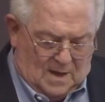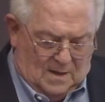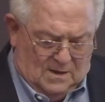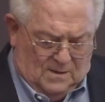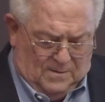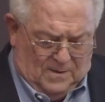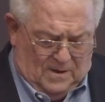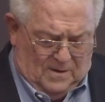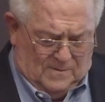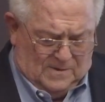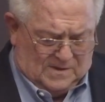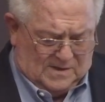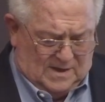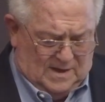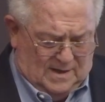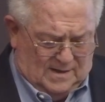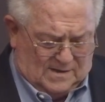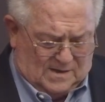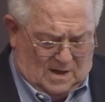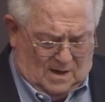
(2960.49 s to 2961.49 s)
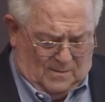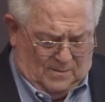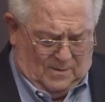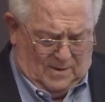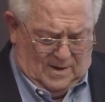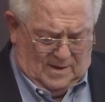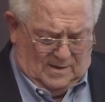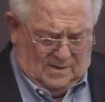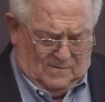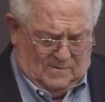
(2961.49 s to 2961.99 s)
diplomacy has
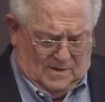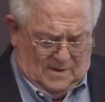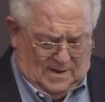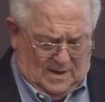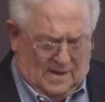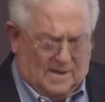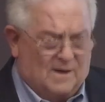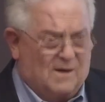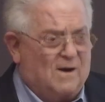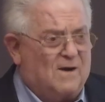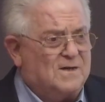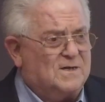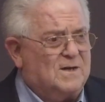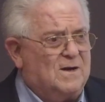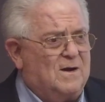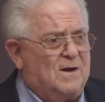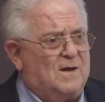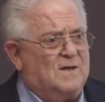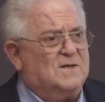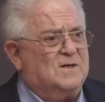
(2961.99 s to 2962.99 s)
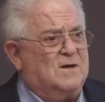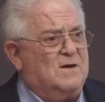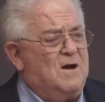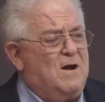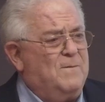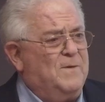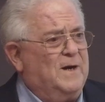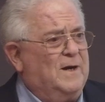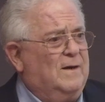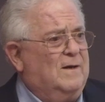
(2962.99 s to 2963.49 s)
operated within an aut
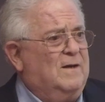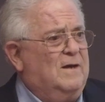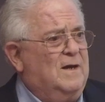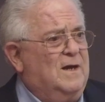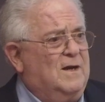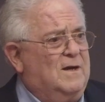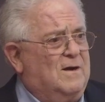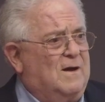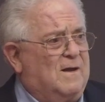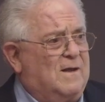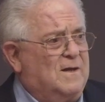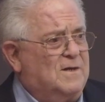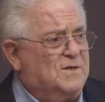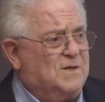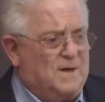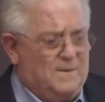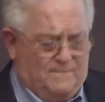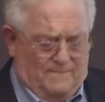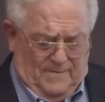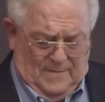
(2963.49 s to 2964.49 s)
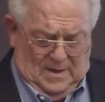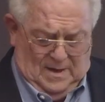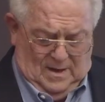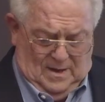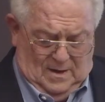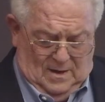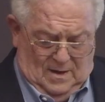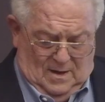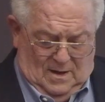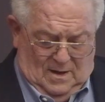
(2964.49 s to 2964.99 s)
autonomic ecology.
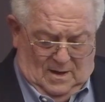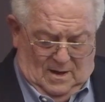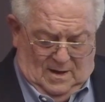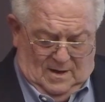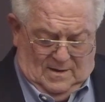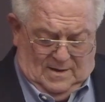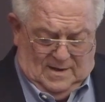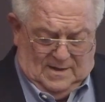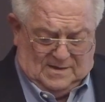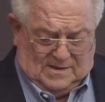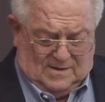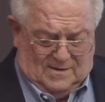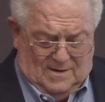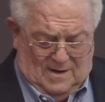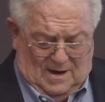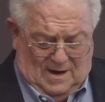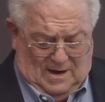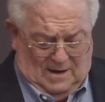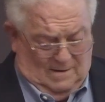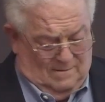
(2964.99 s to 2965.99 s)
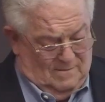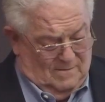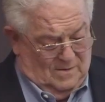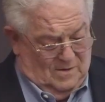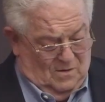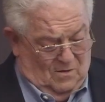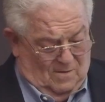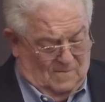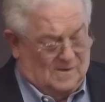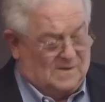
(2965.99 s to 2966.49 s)
These are not
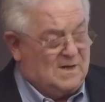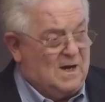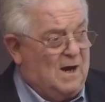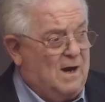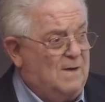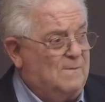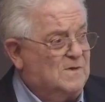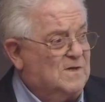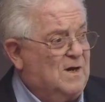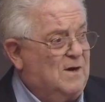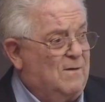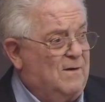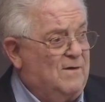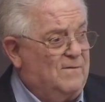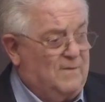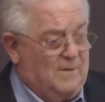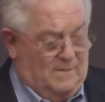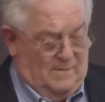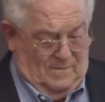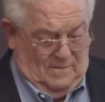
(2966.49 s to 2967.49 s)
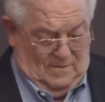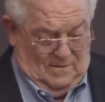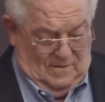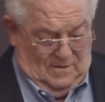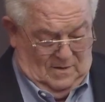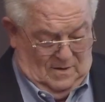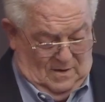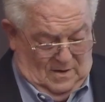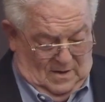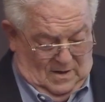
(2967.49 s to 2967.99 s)
normal times, however.
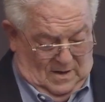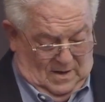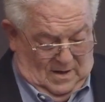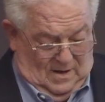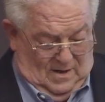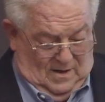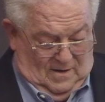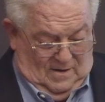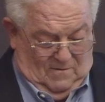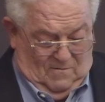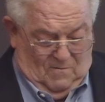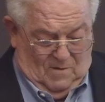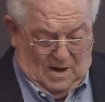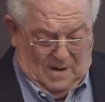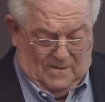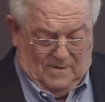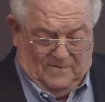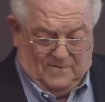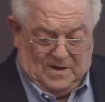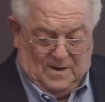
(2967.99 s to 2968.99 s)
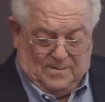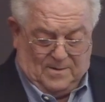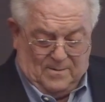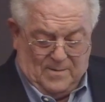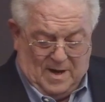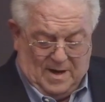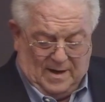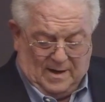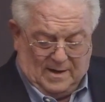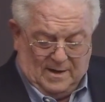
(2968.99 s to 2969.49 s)
The web of
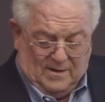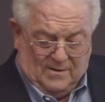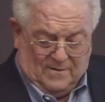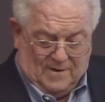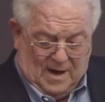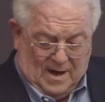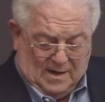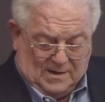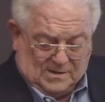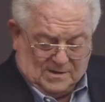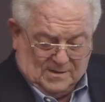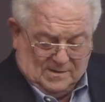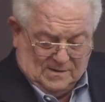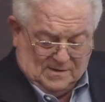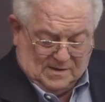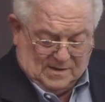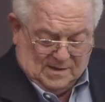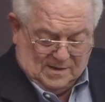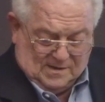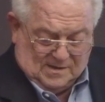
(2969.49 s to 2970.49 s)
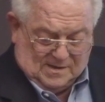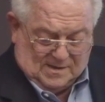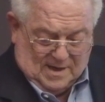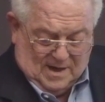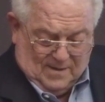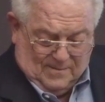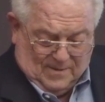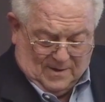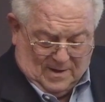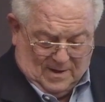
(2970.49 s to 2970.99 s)
diplomatic interactions that
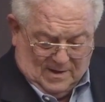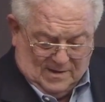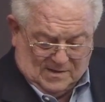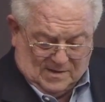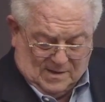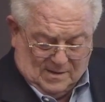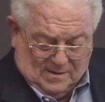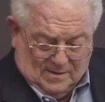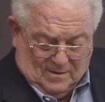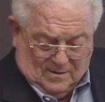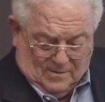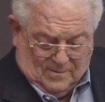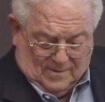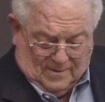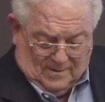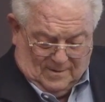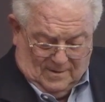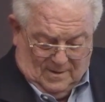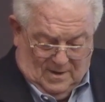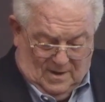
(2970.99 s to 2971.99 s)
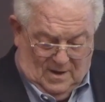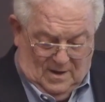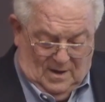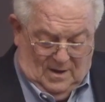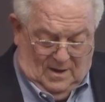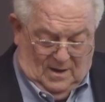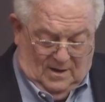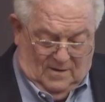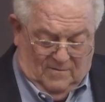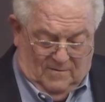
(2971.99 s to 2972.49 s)
stabilize the global
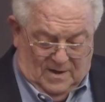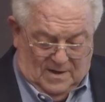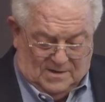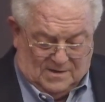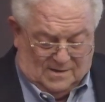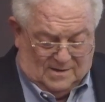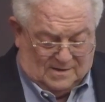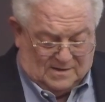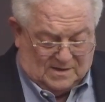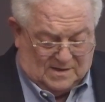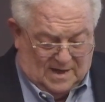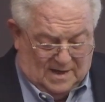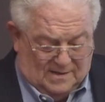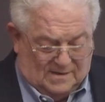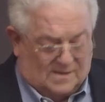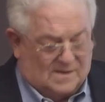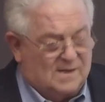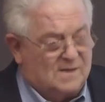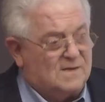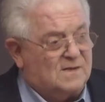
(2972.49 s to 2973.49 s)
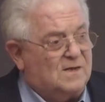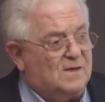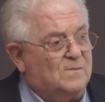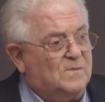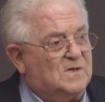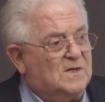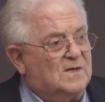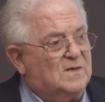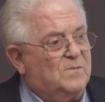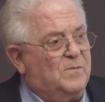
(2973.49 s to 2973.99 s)
and regional state
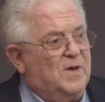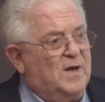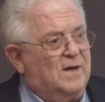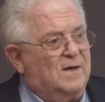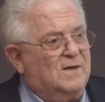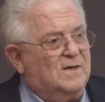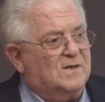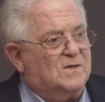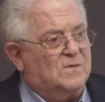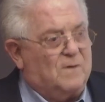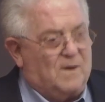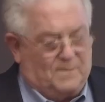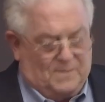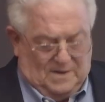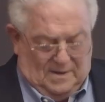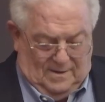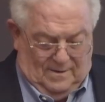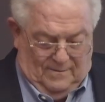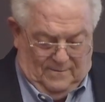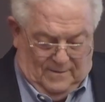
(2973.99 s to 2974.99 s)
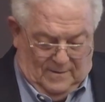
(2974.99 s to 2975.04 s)
systems has been disrupted.